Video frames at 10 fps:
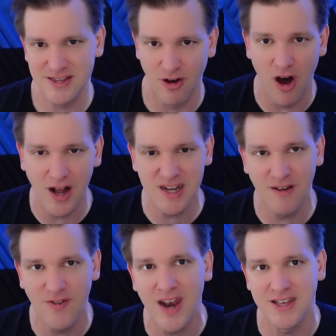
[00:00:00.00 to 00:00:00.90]
So A Haunting
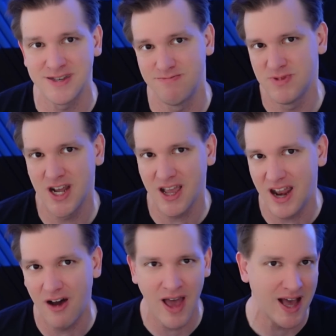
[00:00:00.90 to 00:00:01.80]
in Venice, check it
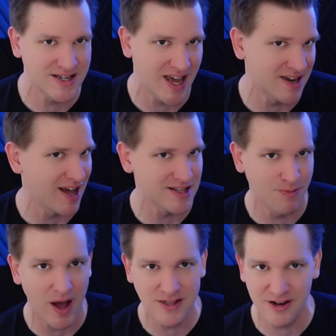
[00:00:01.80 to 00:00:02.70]
out. Hashtag not
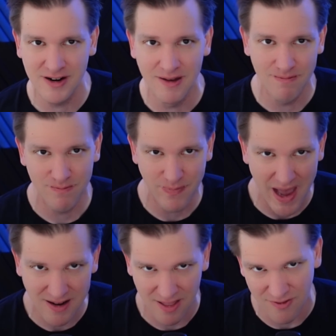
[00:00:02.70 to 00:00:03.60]
sponsored.
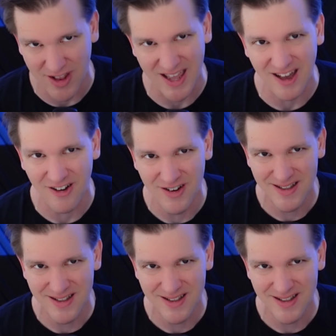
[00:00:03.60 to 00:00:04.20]
Back to the video.